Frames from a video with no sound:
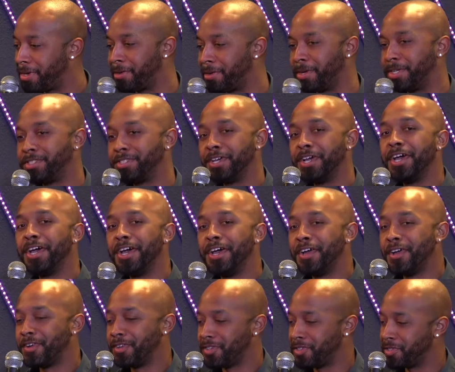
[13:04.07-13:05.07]
anyways,
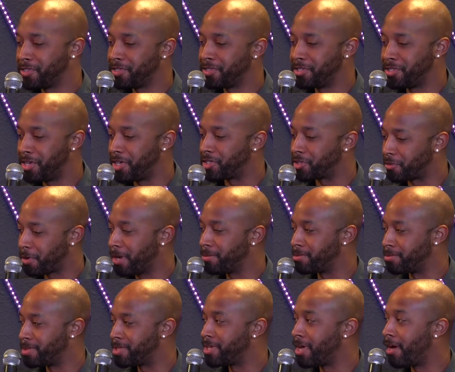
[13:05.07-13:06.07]
she had scraped
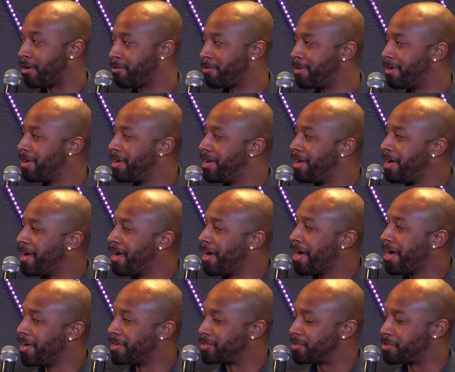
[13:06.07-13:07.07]
some stuff,
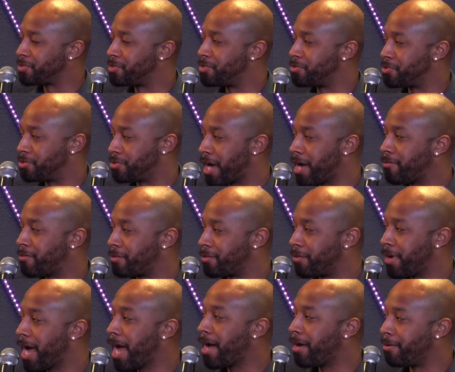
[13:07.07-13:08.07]
and so she was driving
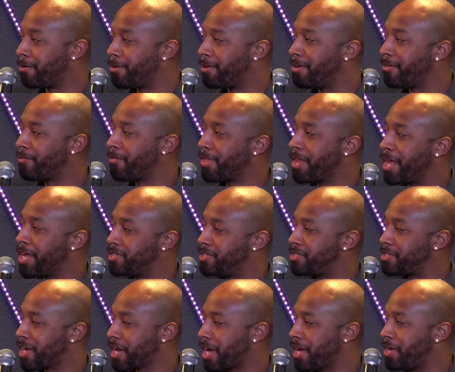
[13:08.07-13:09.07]
around, and
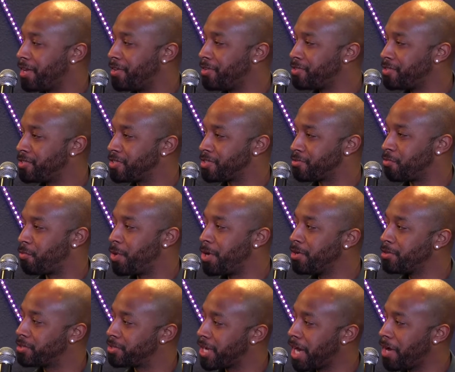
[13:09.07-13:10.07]
she's like, "There's this
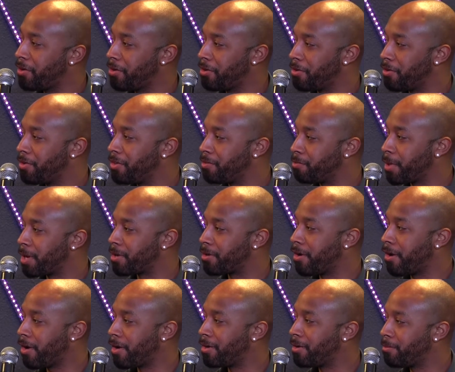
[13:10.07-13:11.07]
weird sound underneath my
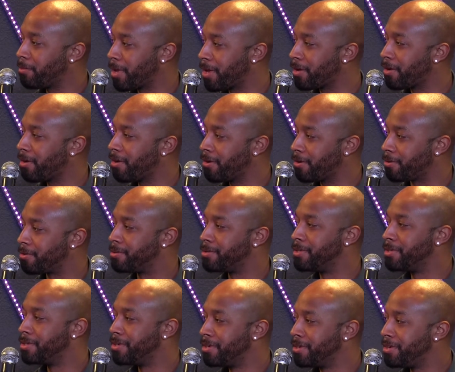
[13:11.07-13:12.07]
car," and I'm like, "Oh,
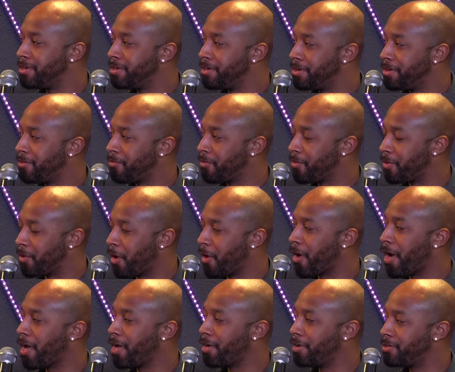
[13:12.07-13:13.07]
all
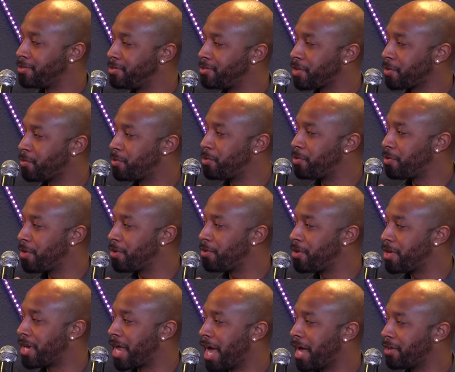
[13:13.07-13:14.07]
right." She's like, "Well, do you think you
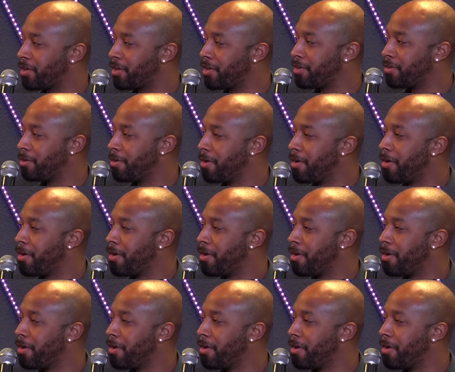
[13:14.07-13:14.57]
can handle it?